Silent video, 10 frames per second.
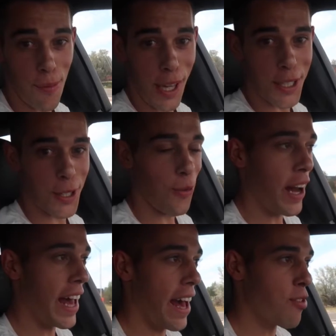I'm not sure
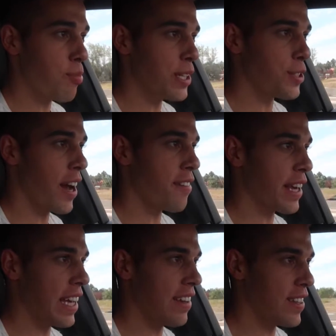why I haven't been
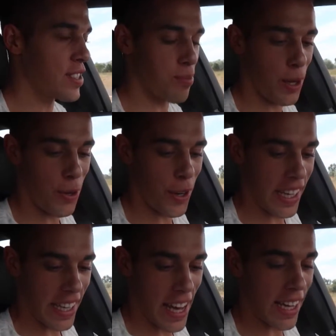driving it in this
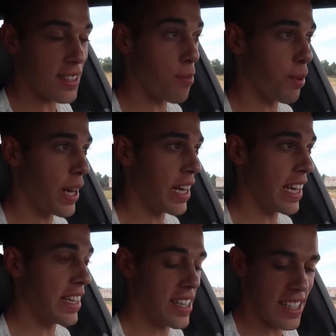mode yet, but
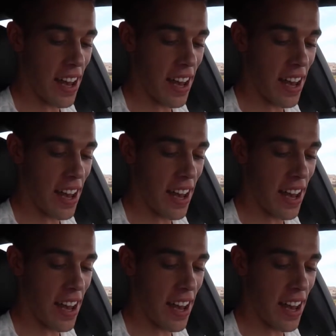it does